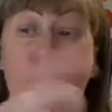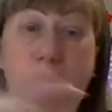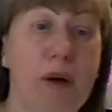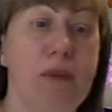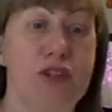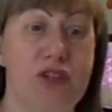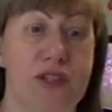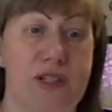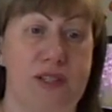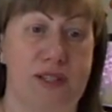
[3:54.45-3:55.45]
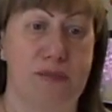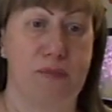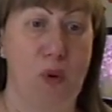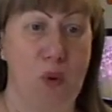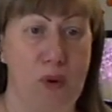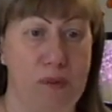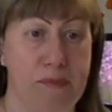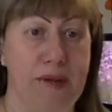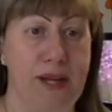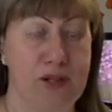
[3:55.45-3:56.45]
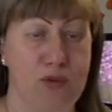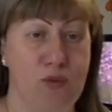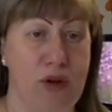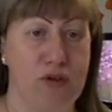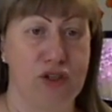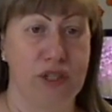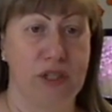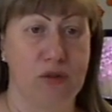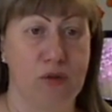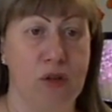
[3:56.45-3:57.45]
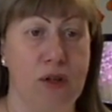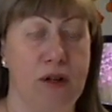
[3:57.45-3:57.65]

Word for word: publish this poem as well, Chico,